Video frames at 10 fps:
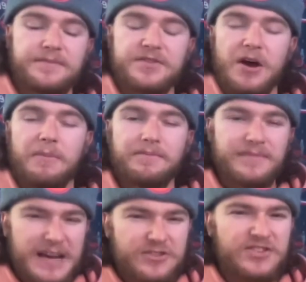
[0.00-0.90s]
So
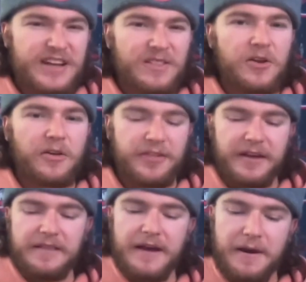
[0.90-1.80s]
interesting little
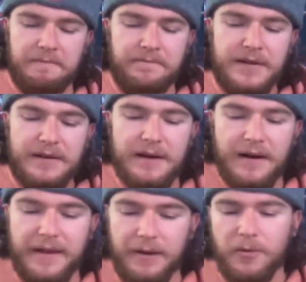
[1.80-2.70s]
thing there
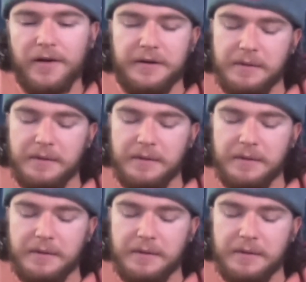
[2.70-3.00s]
uh, that I wanted to